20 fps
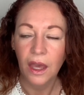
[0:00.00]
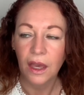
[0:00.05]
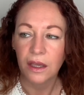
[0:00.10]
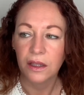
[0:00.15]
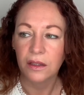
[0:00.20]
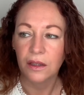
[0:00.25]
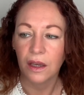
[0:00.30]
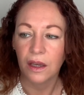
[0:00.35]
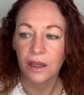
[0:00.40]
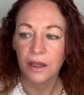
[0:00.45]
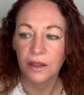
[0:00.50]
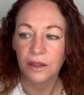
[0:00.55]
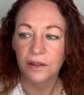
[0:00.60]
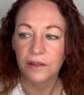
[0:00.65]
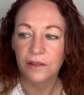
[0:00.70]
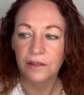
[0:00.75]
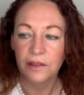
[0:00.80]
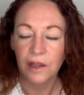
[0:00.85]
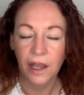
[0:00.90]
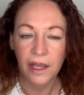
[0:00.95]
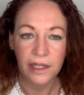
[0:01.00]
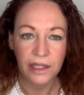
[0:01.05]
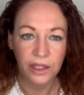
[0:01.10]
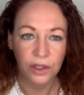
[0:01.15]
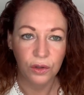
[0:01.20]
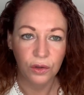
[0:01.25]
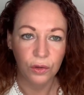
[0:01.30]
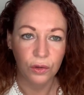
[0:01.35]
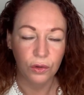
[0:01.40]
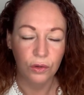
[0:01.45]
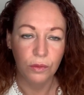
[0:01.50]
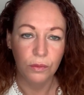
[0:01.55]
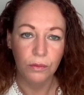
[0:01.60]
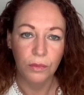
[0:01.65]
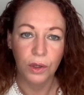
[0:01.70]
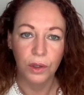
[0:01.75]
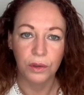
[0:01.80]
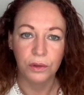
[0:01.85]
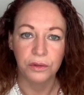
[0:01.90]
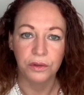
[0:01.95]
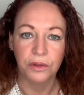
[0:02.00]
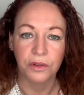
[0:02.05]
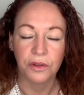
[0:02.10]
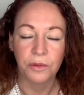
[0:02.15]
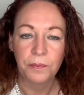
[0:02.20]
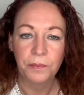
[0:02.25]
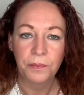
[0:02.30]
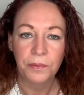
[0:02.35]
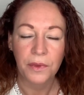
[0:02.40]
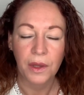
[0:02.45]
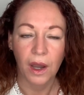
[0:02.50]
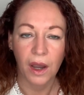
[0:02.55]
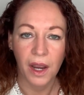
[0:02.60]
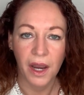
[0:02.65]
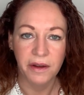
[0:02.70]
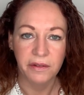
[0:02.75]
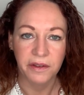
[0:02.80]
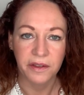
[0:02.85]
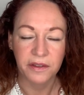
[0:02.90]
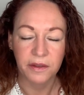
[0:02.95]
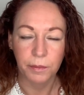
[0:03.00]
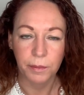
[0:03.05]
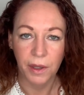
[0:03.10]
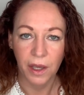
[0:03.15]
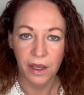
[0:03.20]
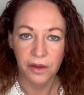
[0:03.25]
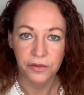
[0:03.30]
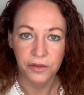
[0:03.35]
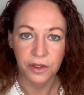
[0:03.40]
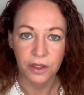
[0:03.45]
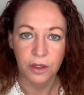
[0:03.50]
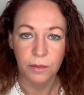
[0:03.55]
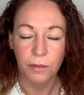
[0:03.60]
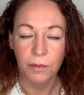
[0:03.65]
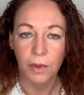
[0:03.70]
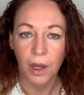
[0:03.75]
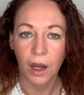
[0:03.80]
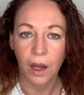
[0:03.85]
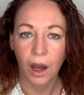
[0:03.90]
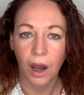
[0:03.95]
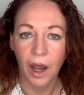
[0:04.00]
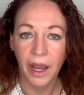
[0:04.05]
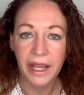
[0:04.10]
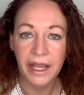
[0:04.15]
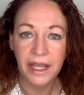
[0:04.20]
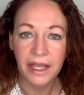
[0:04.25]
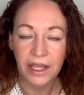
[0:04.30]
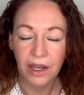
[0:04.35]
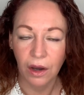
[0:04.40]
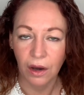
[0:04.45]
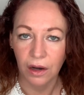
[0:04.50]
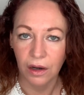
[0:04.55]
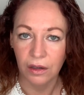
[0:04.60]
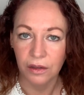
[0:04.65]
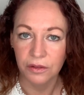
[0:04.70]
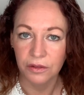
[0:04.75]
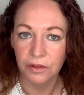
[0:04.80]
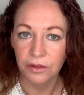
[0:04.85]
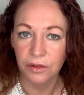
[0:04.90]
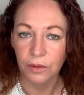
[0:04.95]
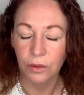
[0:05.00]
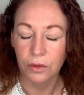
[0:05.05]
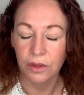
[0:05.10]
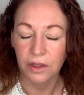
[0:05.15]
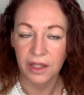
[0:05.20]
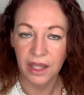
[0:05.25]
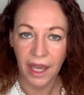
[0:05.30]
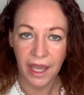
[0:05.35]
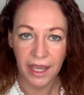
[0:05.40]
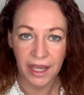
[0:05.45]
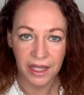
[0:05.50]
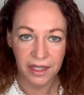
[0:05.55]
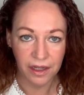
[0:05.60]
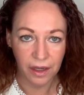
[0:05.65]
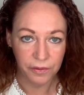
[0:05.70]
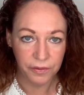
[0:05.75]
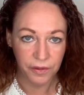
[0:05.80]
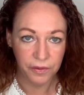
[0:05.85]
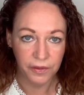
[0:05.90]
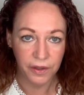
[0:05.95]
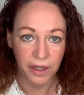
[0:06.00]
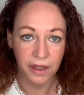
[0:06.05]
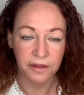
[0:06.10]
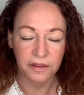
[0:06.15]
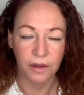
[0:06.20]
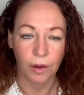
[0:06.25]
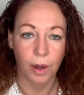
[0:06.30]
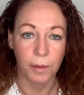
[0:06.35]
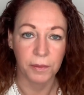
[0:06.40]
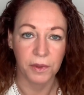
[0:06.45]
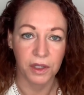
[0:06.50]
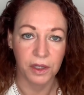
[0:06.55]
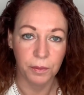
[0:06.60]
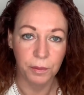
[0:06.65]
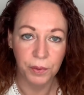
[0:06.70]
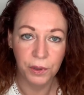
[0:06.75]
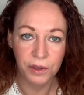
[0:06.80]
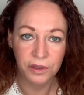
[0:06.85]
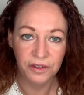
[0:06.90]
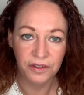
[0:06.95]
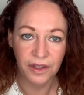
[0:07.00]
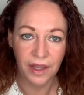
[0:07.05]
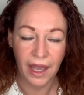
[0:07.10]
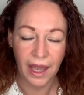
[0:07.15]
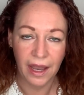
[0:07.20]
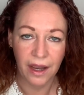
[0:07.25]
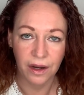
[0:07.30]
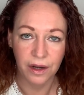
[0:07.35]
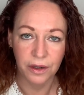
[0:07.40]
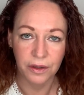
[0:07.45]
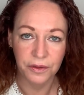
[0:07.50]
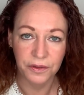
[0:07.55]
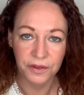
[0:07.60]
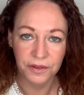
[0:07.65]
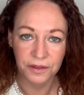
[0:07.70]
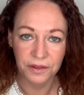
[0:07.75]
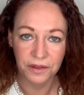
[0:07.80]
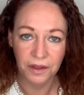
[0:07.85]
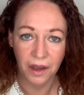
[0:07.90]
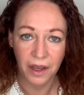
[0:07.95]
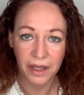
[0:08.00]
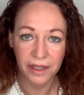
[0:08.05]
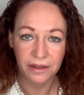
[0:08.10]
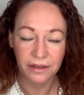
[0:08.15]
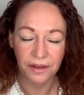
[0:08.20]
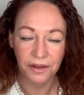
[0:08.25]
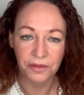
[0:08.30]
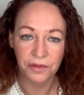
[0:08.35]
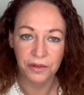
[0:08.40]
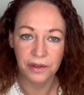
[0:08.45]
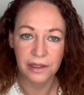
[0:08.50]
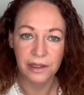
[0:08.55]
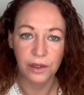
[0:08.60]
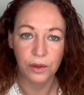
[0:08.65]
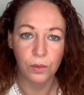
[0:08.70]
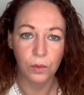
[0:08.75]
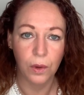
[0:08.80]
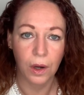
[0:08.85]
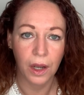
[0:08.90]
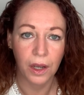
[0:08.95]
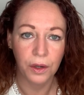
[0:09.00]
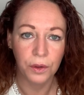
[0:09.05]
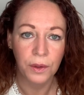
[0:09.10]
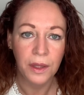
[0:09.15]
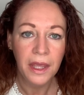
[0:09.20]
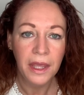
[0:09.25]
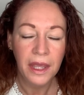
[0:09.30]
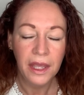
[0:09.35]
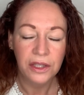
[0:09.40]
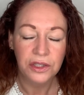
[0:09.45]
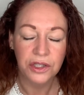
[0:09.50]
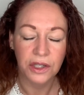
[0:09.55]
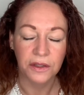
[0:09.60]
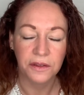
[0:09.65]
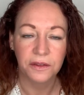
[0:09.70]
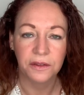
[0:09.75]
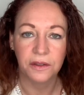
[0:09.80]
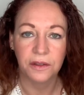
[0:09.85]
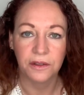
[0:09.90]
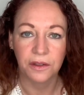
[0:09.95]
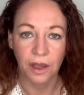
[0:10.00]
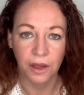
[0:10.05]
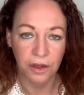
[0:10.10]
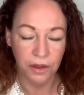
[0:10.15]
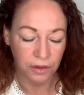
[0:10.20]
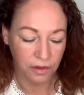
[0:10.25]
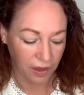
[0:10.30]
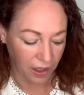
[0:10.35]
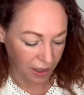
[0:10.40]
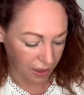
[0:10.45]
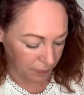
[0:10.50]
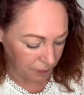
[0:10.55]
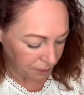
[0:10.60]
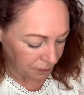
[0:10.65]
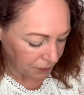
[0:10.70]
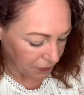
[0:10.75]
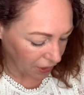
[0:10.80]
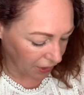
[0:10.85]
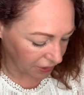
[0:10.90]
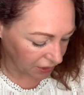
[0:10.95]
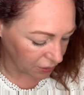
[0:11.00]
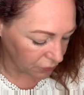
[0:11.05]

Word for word: uh, slightly gourmand iris perfume. I can't get enough of it. So I'm going to put it out of sight for a little while just so that I can